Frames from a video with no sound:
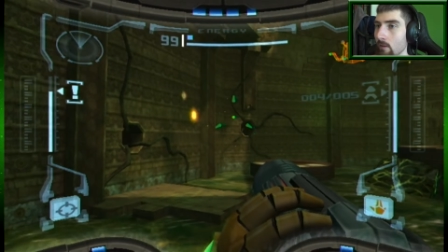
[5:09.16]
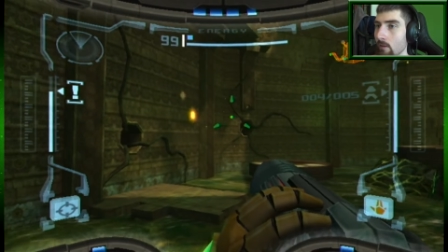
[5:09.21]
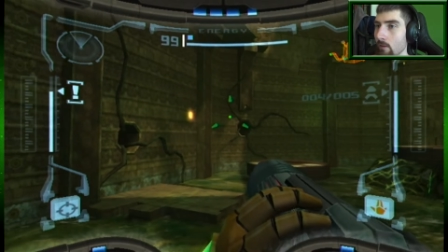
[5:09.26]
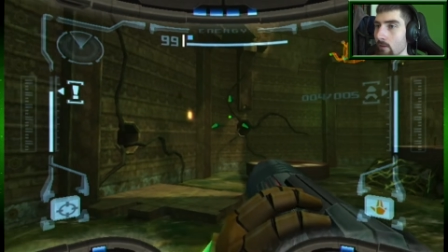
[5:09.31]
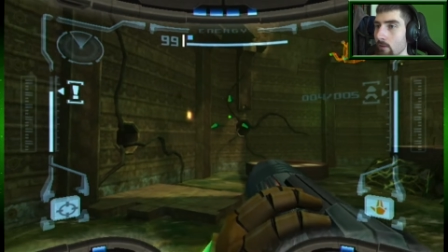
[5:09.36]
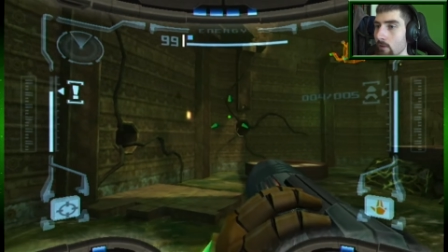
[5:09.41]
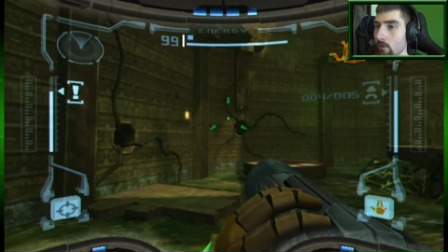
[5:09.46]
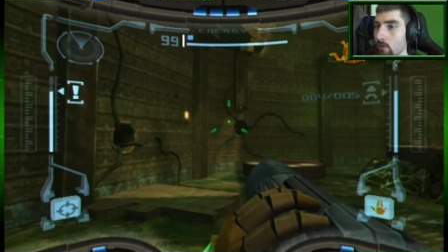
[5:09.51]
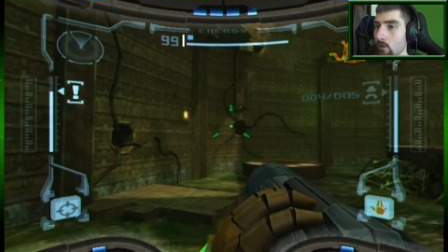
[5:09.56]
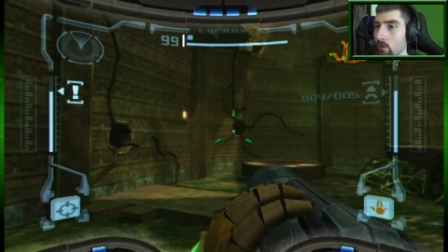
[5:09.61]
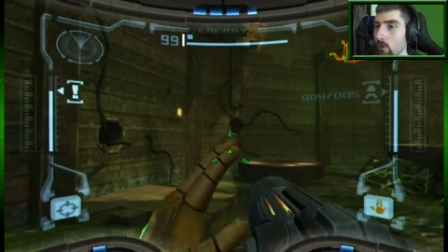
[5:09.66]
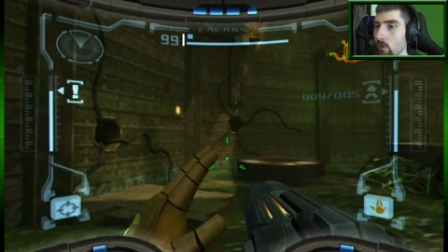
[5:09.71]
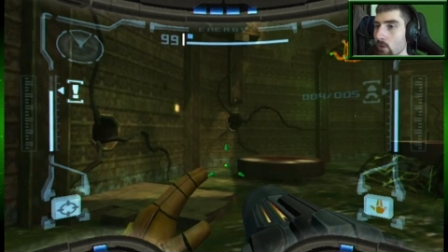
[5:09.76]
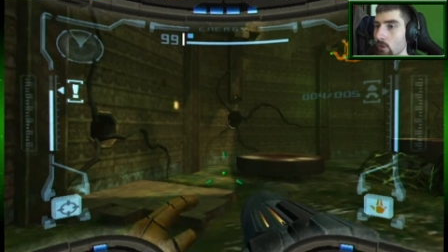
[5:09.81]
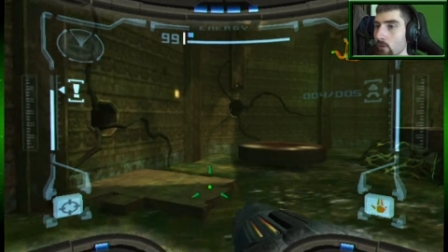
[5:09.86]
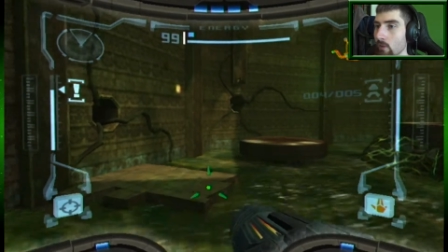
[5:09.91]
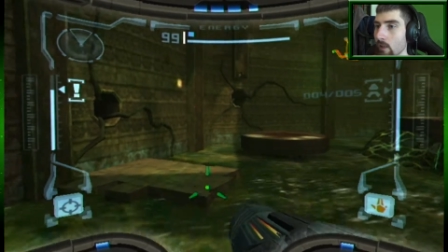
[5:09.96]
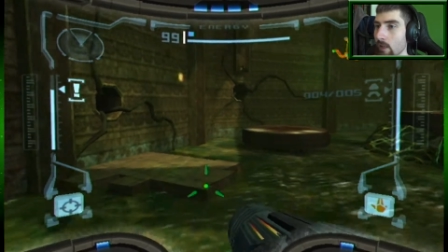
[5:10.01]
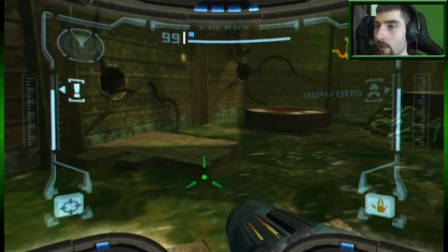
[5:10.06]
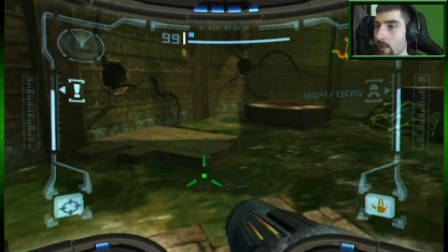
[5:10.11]
You need to
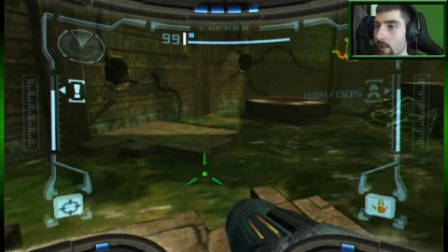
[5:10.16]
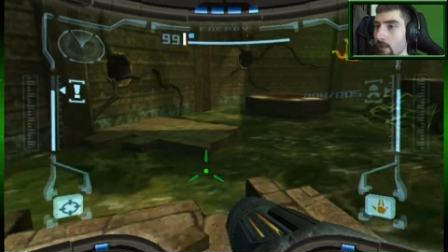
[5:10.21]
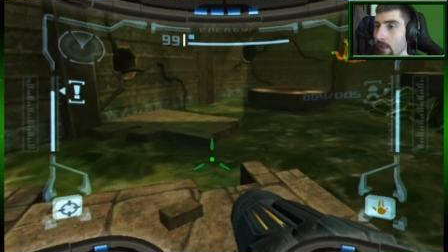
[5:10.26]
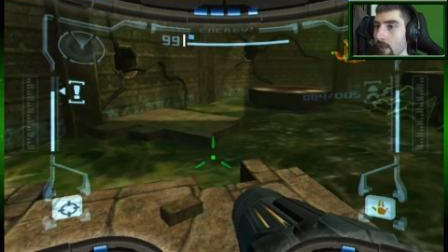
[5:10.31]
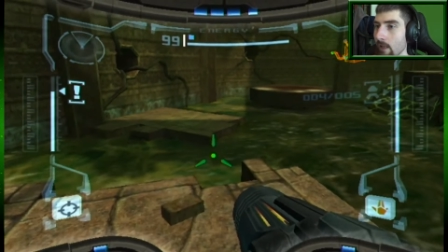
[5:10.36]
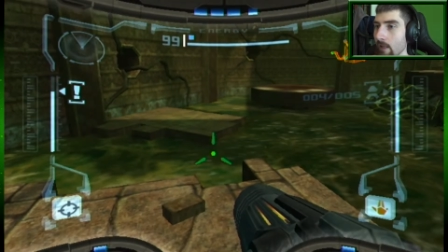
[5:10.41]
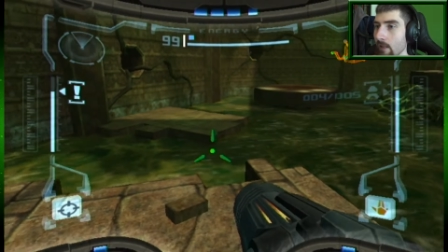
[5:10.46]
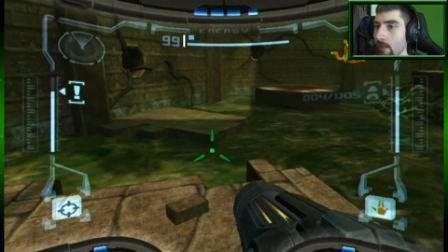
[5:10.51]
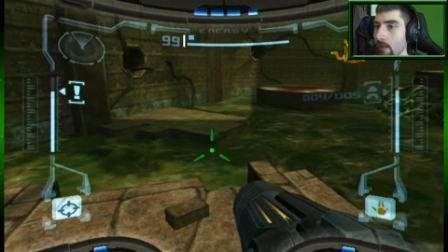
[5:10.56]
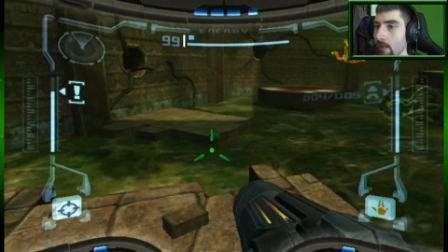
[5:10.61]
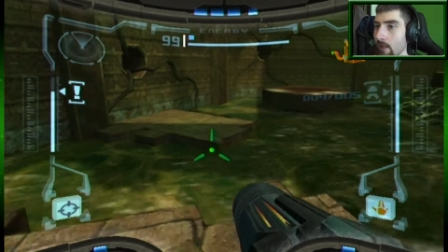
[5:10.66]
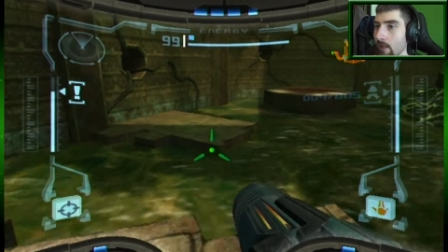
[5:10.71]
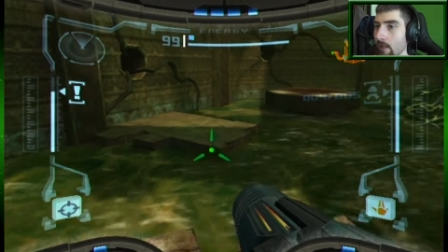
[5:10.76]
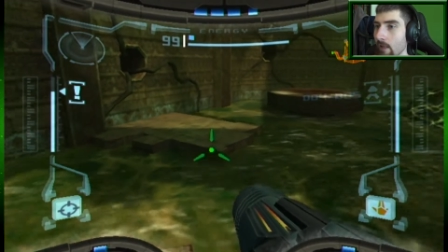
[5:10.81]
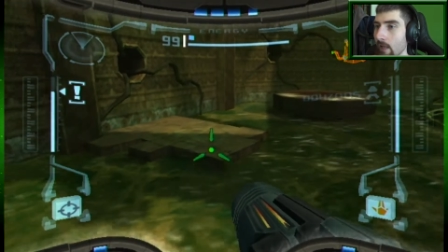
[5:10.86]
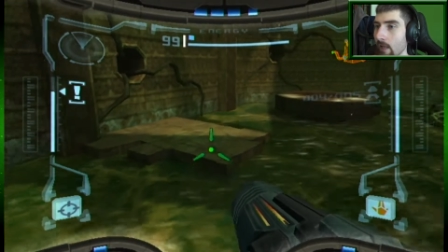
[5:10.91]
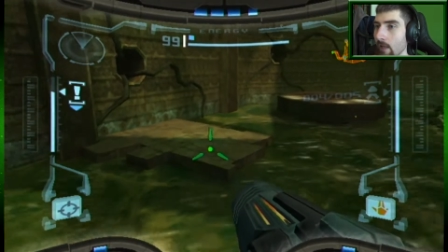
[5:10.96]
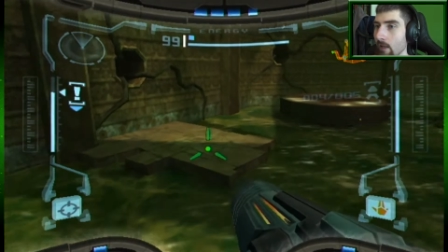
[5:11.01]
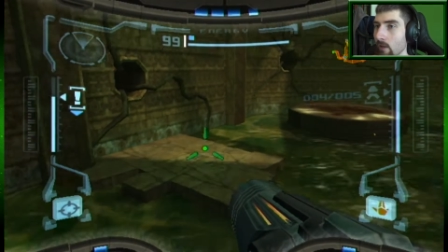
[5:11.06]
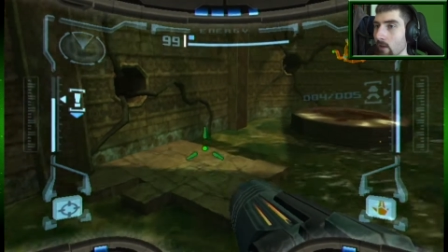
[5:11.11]
shoot it and
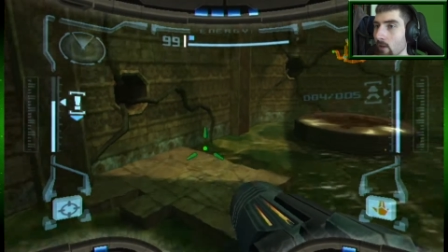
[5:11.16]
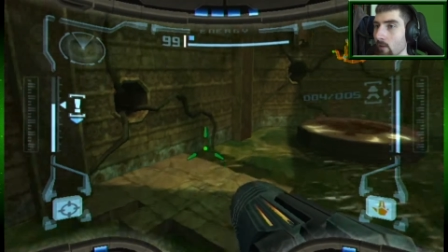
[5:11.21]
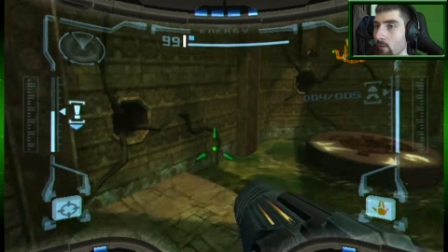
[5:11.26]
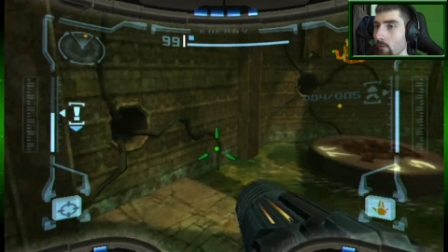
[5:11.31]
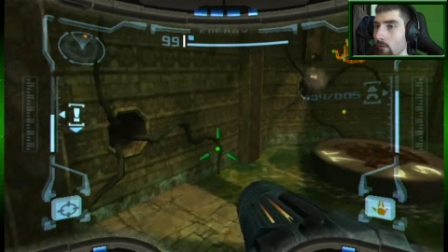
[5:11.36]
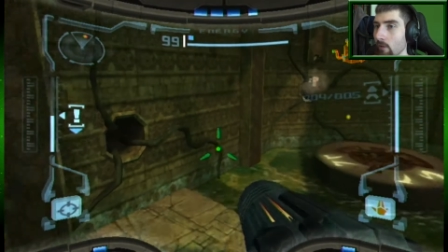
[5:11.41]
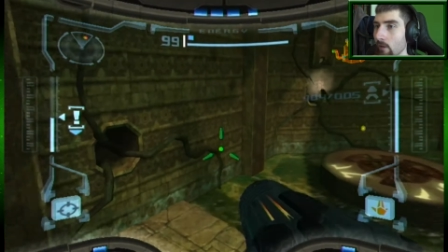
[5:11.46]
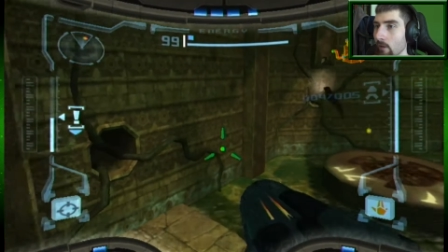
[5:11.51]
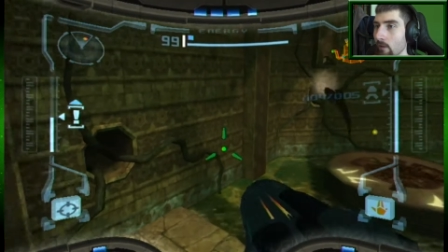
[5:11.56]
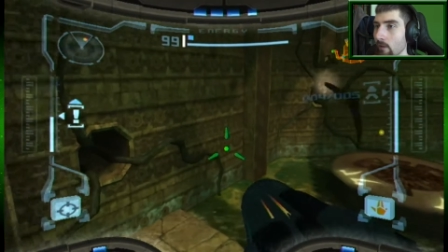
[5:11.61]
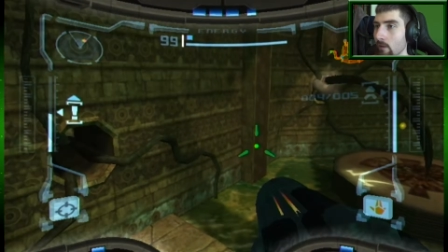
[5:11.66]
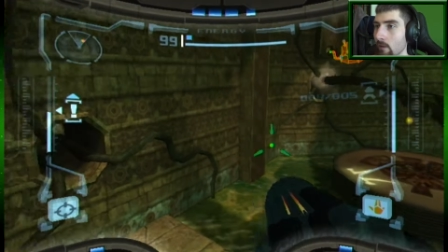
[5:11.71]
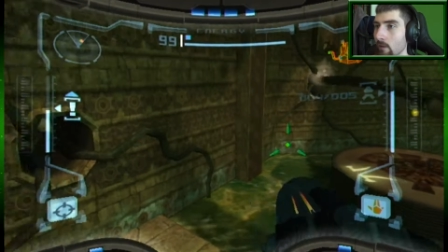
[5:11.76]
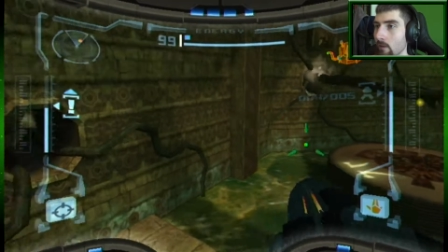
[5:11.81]
then go for it.